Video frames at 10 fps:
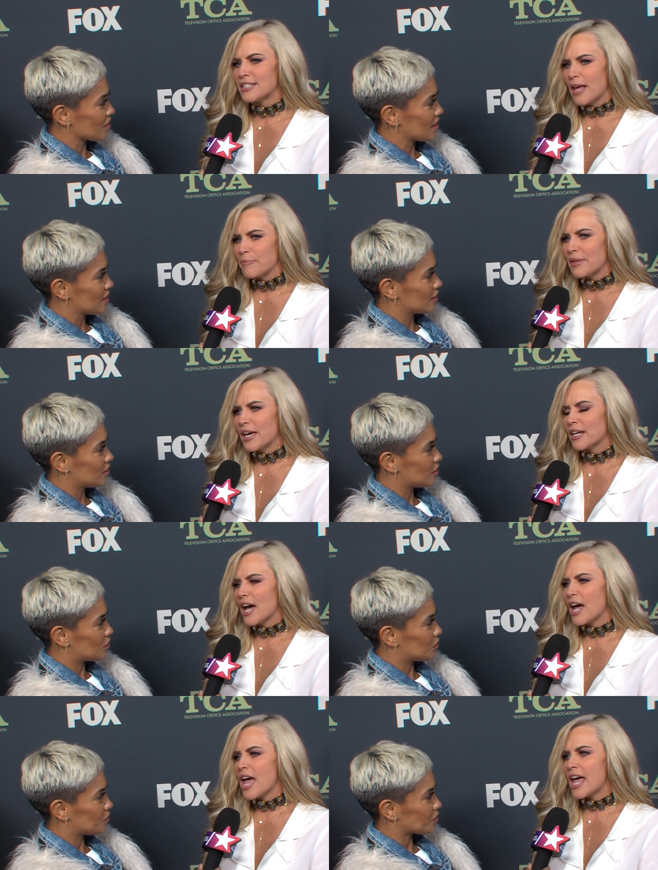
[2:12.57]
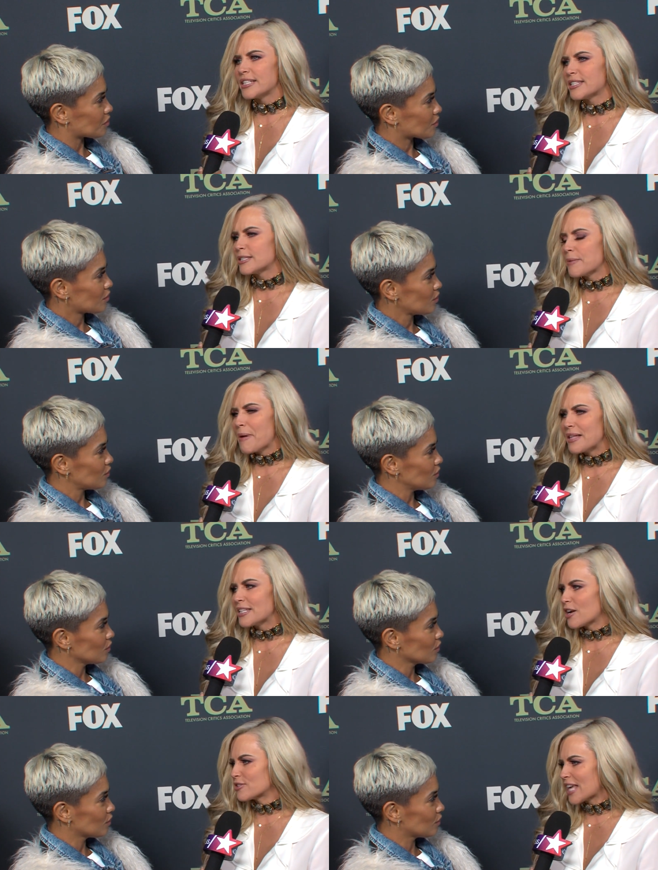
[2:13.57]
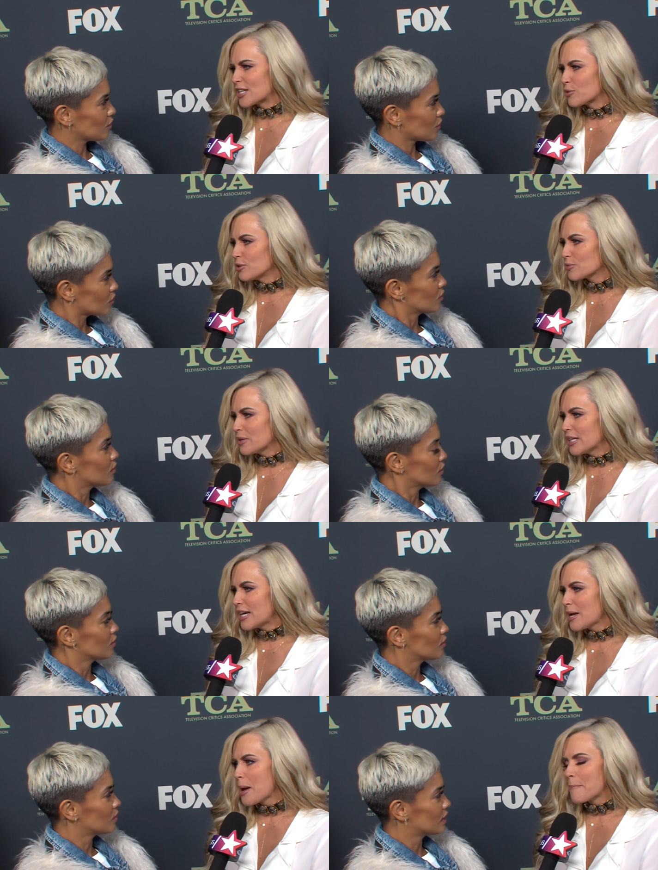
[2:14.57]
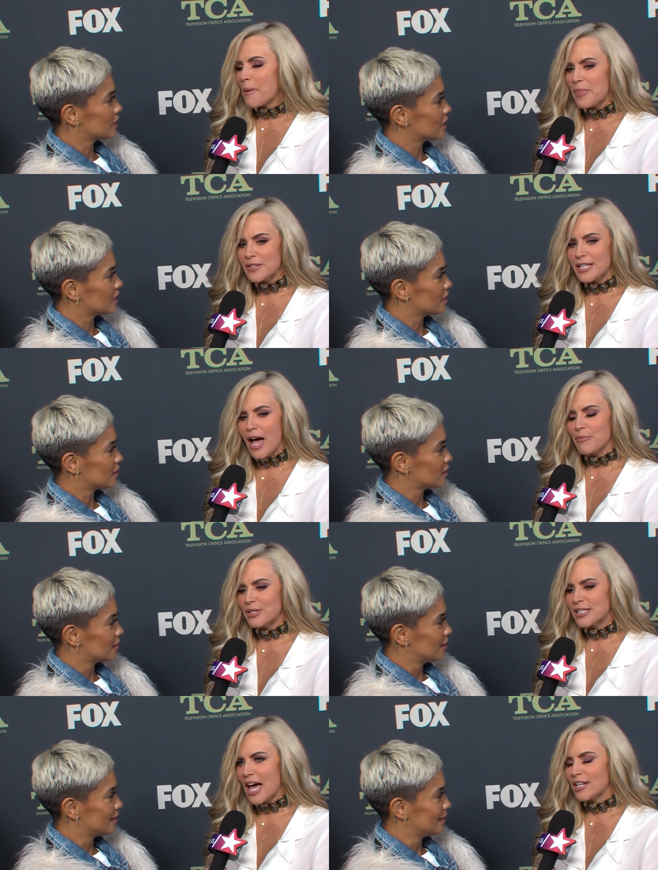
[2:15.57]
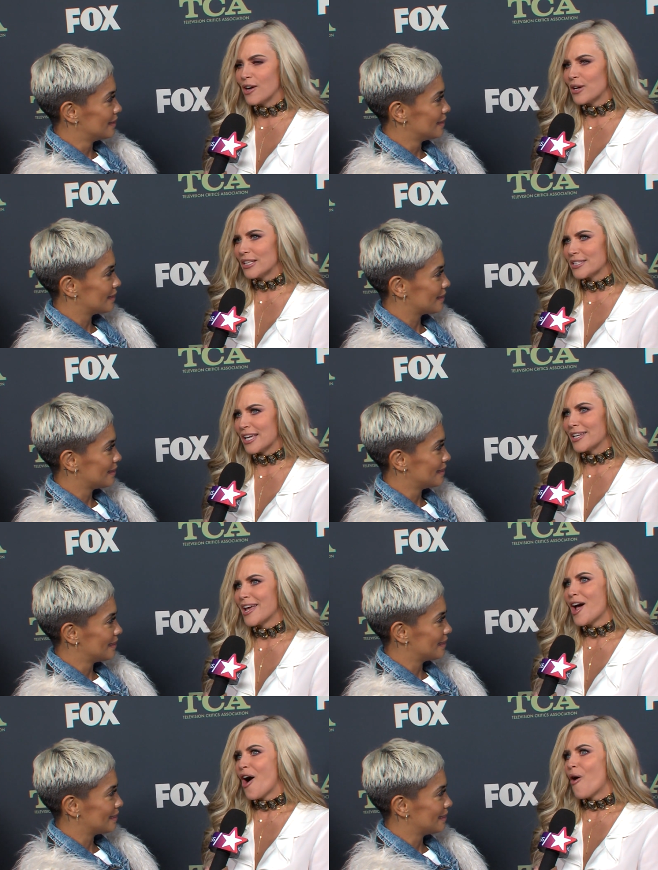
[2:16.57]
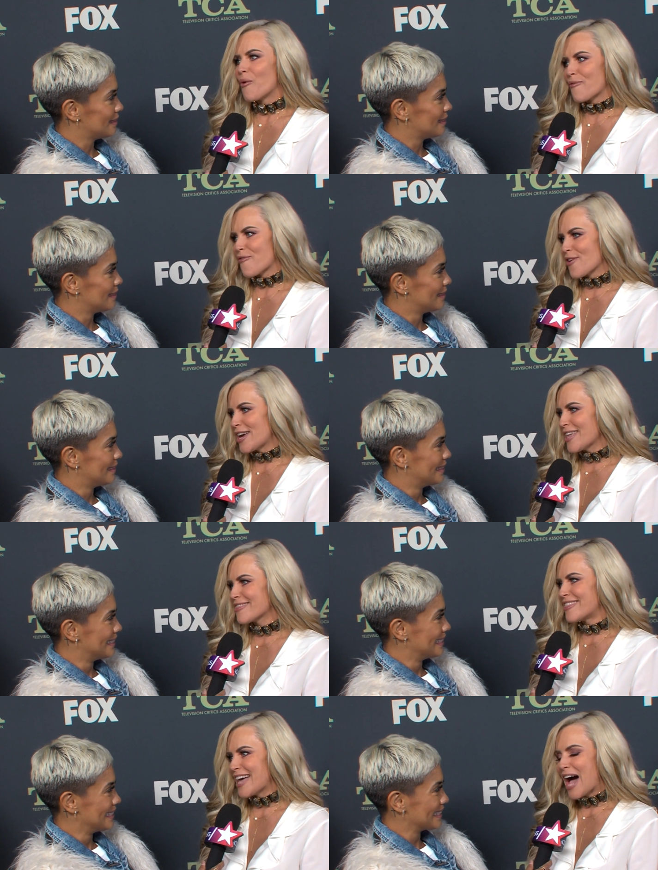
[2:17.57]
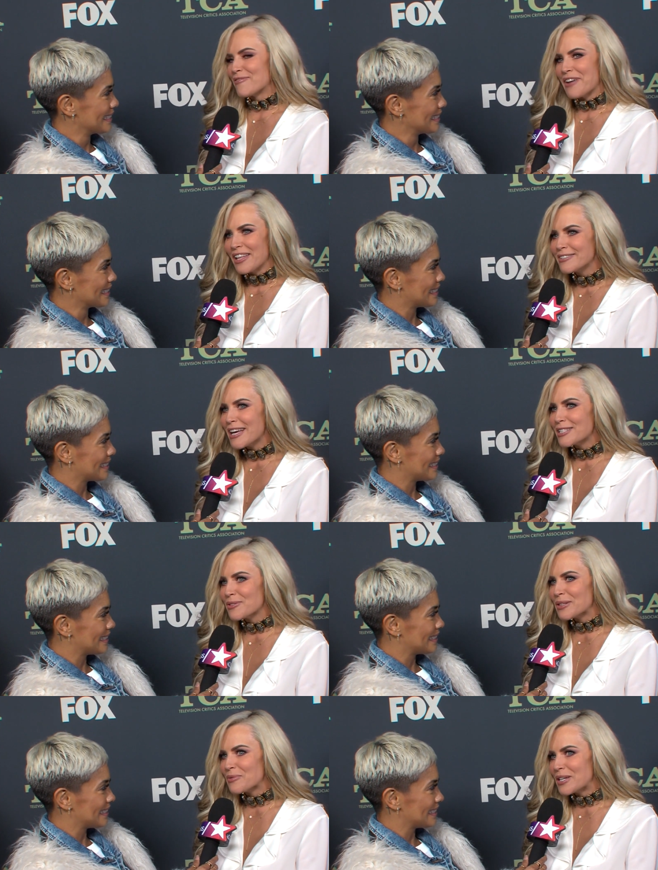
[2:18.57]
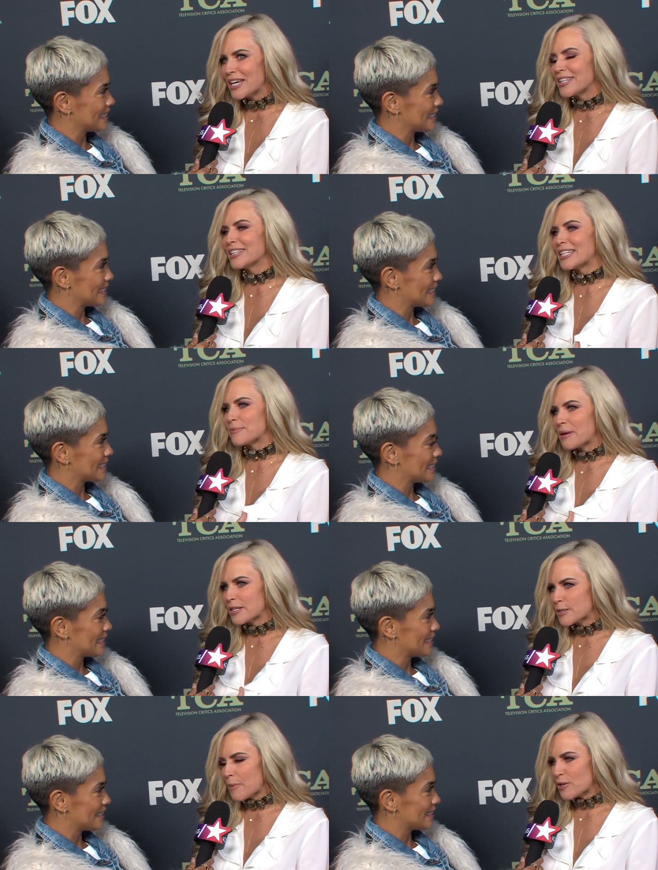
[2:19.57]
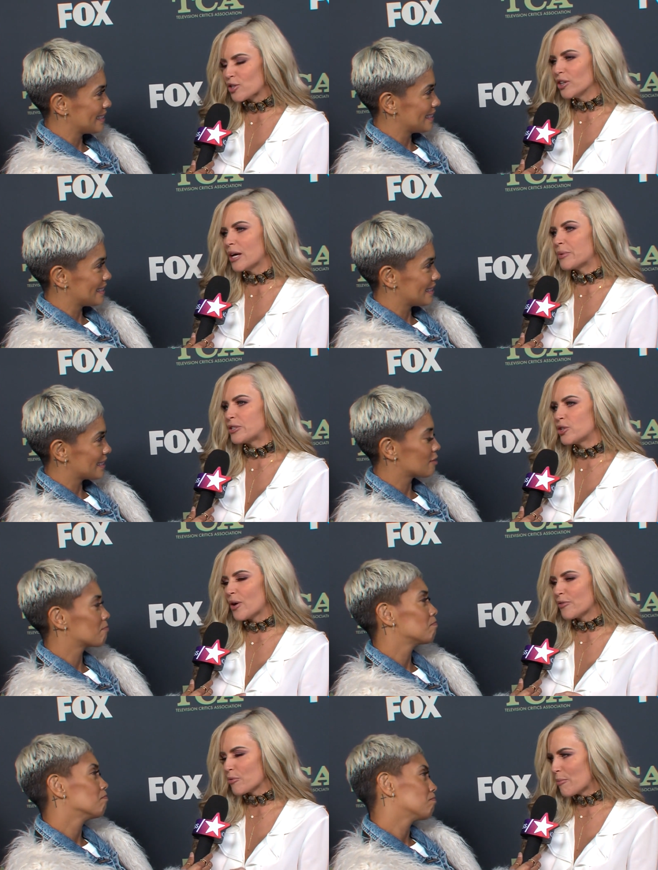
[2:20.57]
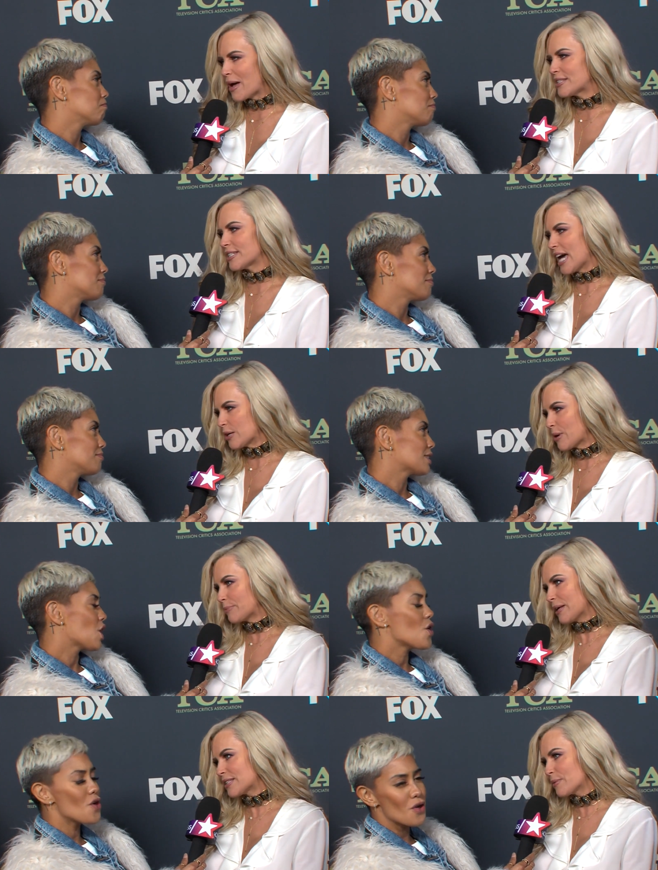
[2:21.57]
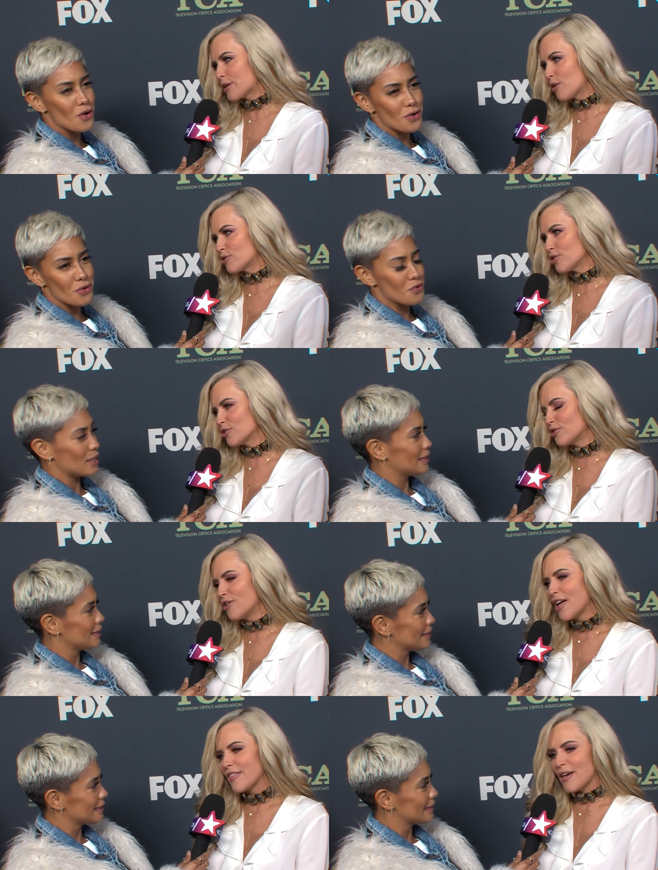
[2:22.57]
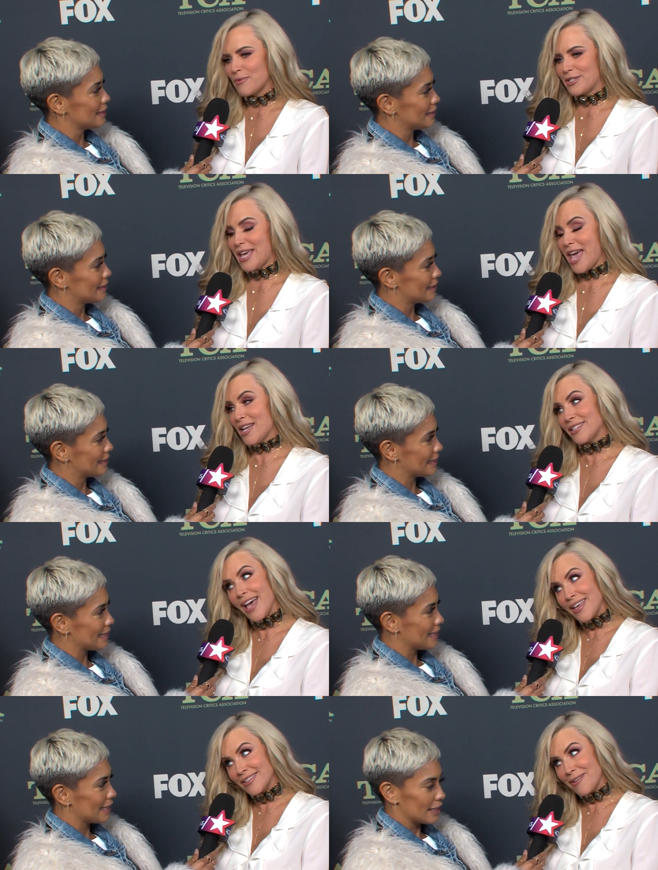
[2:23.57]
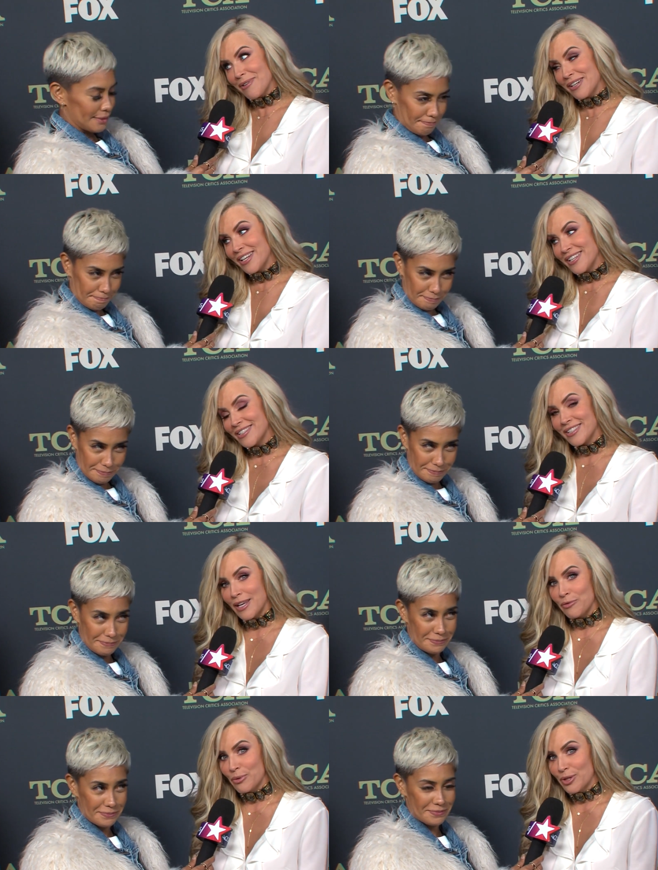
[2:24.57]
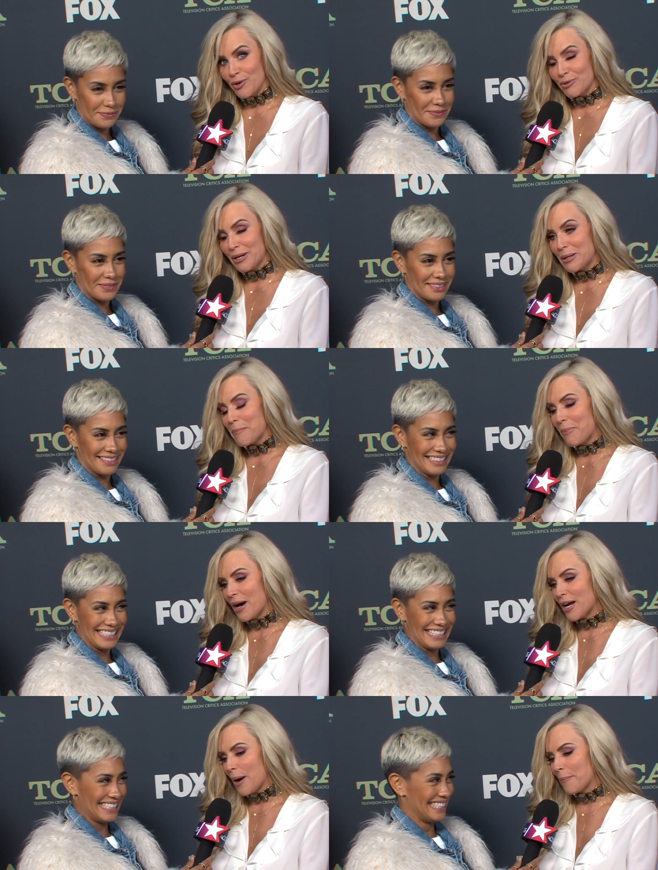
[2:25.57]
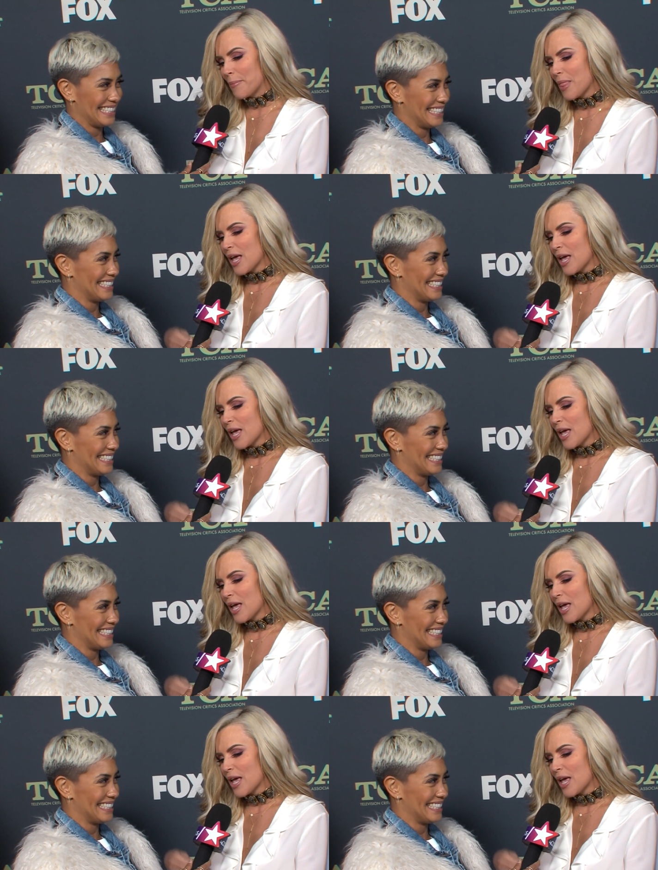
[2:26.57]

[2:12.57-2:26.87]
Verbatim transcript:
Speaker 1: something. It depends on our schedules really, but this time we said, okay, listen, we're free on Valentine's weekend, let's make it special. And we do have a romantic getaway place that we go to that we can't say what it is because then everyone will go to it, but um,